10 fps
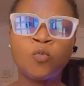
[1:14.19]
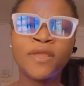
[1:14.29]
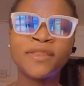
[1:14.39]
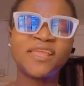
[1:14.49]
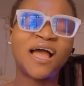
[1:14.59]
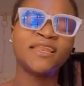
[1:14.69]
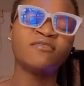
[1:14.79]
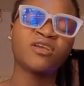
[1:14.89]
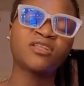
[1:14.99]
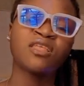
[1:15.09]
when an
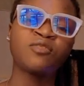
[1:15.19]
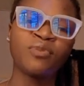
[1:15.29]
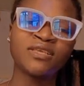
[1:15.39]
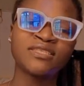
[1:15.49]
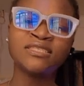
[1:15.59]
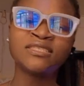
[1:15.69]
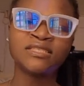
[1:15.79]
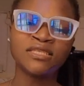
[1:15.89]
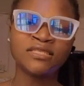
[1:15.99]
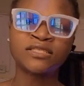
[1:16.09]
infected person
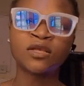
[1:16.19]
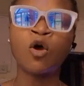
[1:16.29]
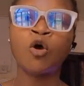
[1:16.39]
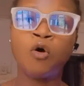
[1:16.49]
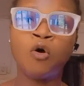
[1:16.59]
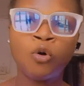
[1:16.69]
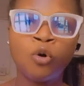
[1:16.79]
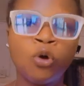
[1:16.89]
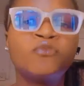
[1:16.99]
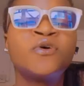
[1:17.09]
sneezes or
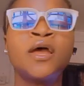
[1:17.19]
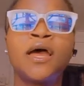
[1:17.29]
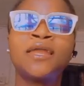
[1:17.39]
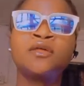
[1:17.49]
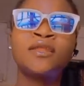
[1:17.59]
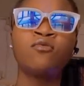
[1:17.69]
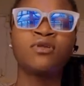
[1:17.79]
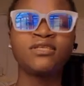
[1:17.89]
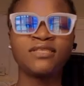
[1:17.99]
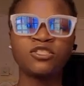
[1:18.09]
cough. Another
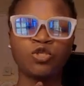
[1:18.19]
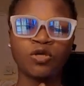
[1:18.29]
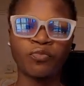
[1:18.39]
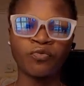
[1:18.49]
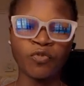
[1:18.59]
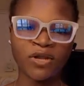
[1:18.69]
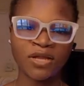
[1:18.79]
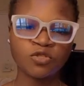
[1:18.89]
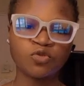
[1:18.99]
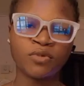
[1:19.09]
one is
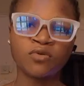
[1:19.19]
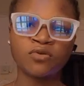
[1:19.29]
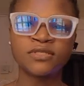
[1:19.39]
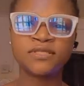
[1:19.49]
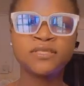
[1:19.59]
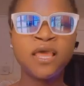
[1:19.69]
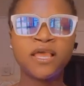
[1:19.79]
extrapulmonary tuberculosis.